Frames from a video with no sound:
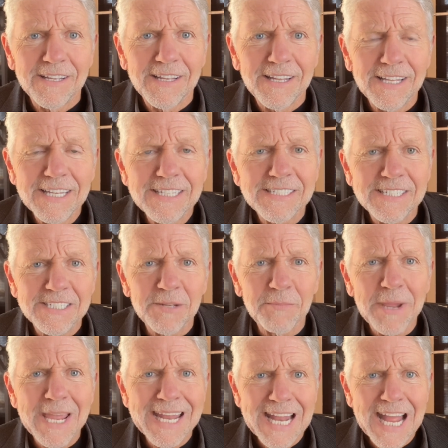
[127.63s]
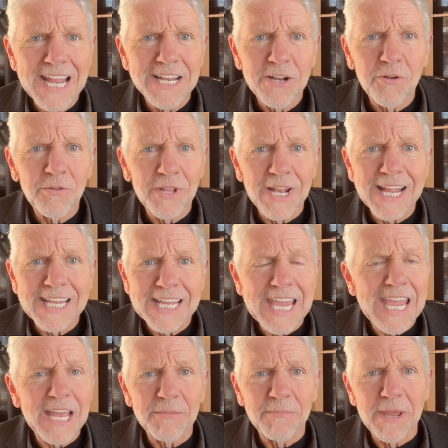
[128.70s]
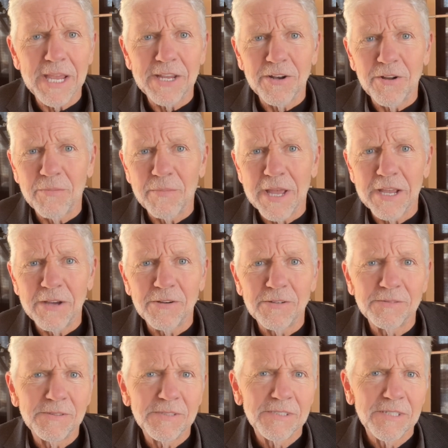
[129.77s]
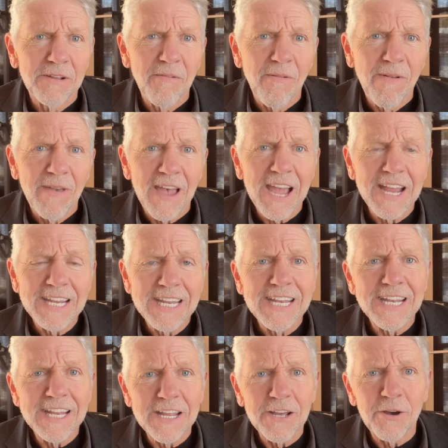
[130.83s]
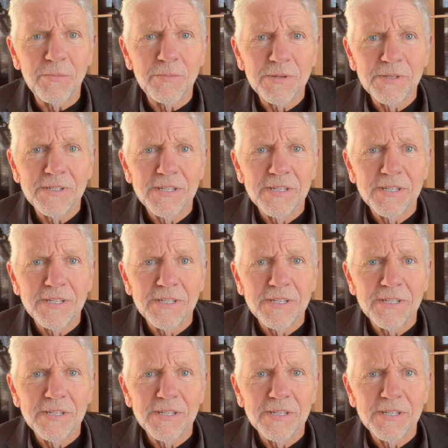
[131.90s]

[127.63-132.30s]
At least as a man, I know that I can't make it on my own. I need help.